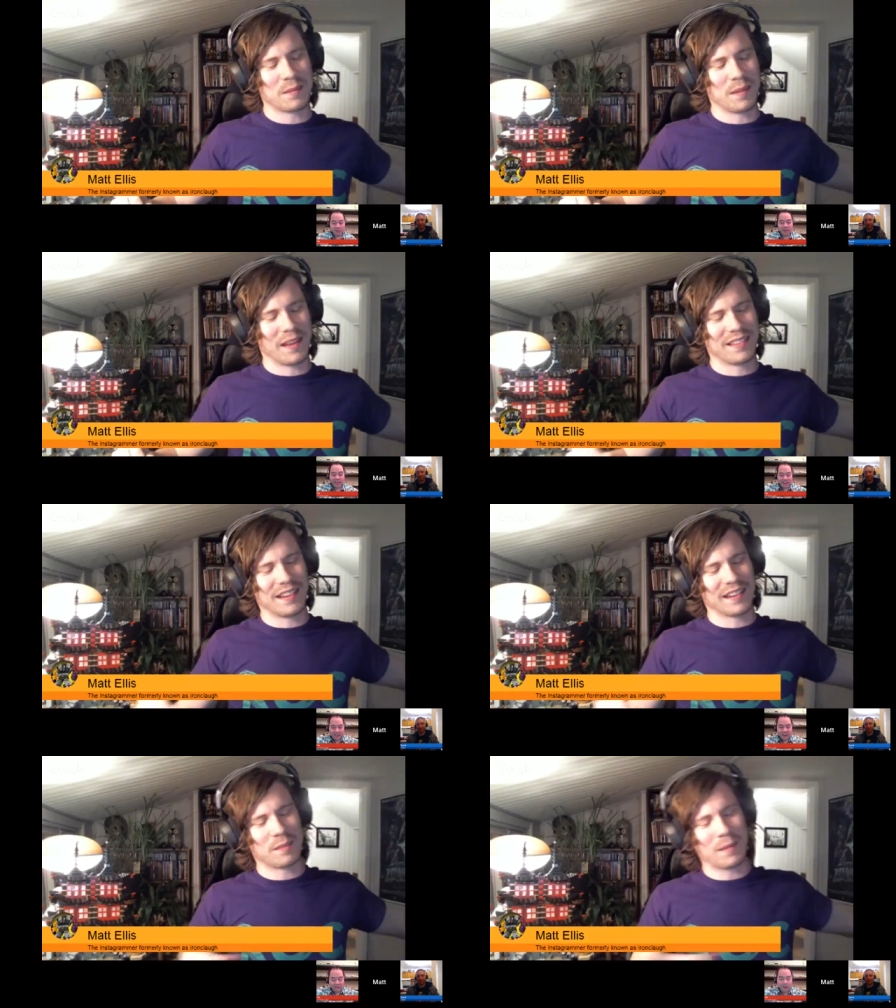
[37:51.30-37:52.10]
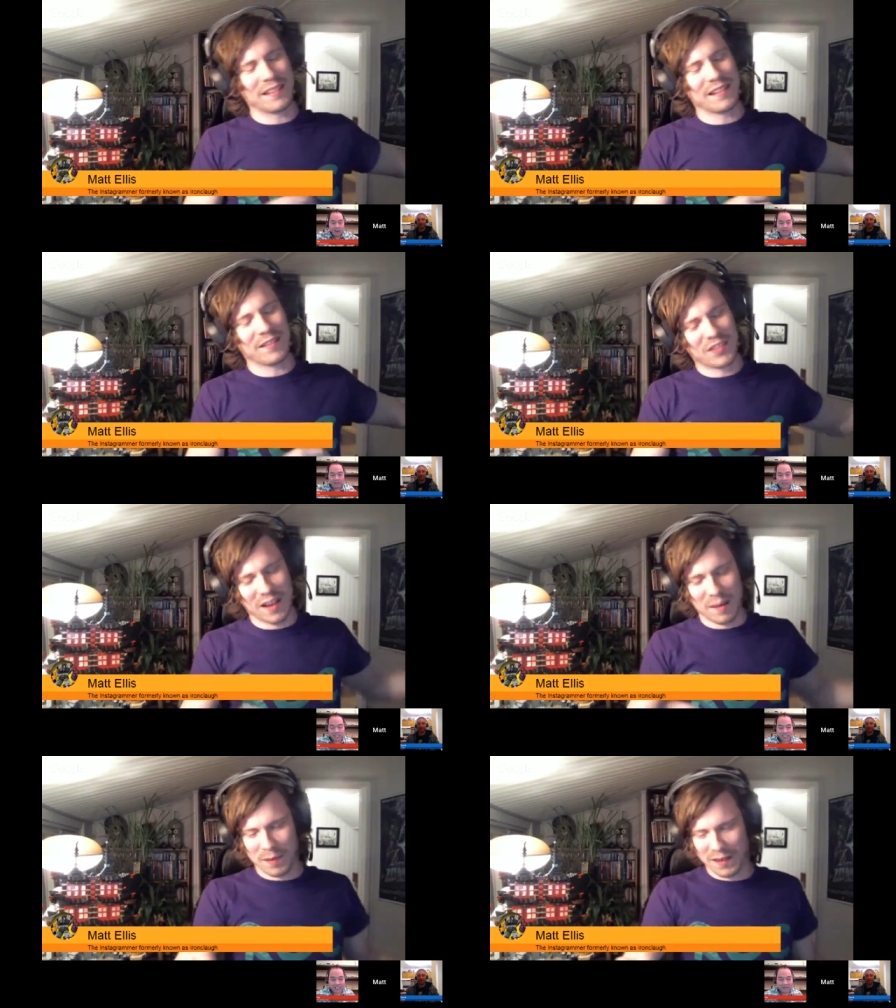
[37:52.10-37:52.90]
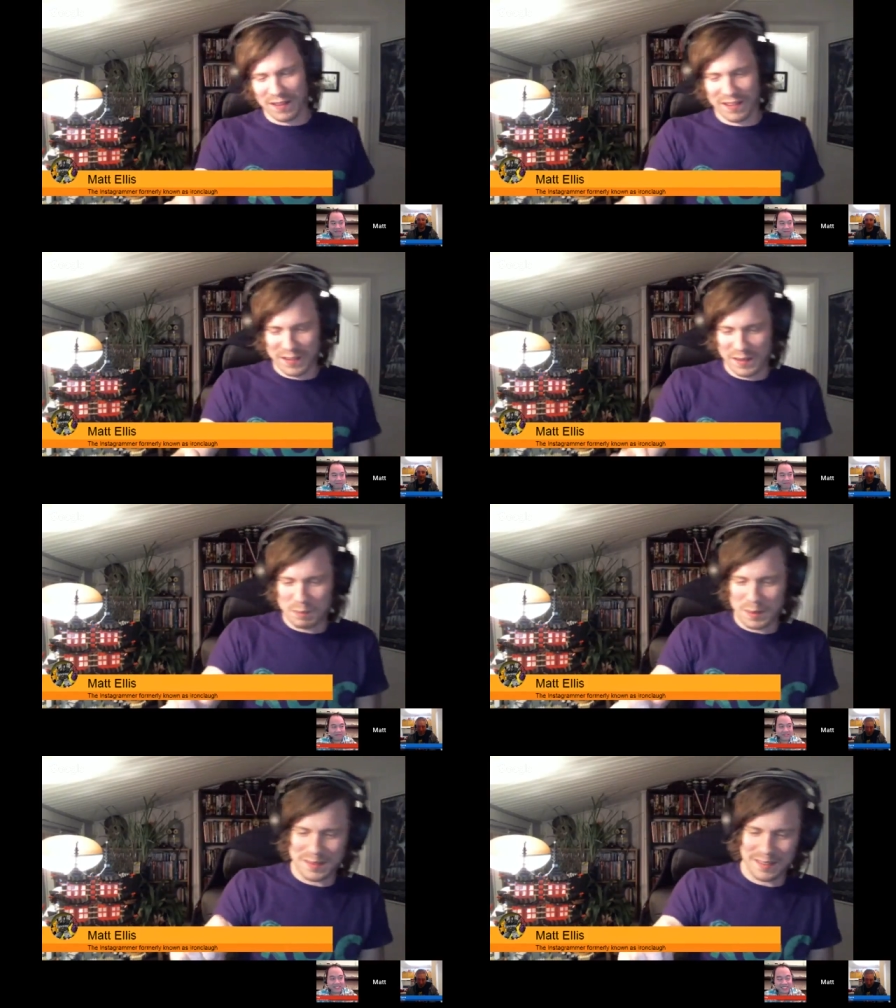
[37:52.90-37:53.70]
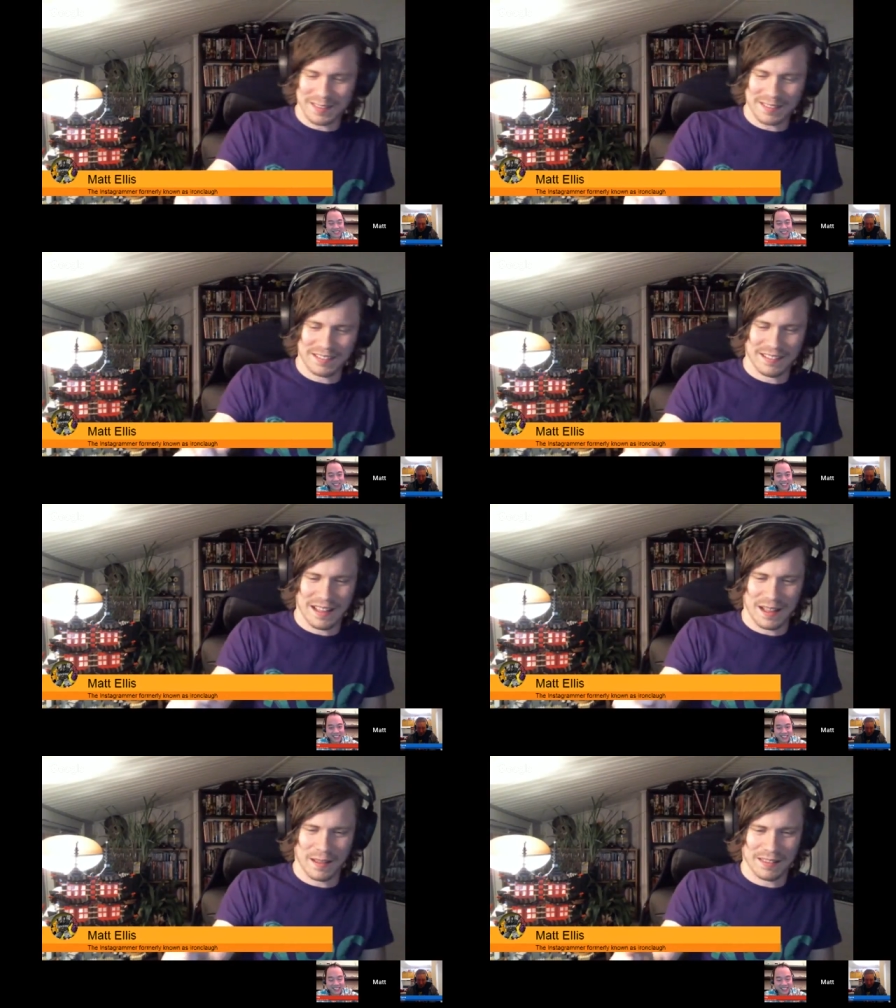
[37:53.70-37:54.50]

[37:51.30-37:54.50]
it's an expensive shop. It, you could put the little uh,